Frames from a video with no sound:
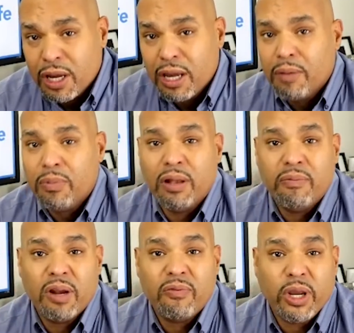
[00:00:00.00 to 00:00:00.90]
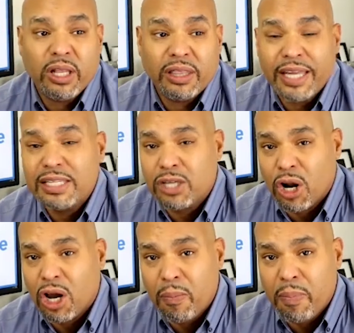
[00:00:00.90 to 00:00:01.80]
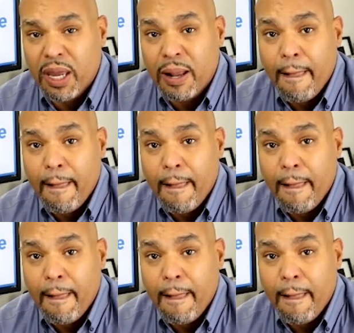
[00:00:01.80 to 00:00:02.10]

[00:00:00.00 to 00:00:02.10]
delivering things that are going to be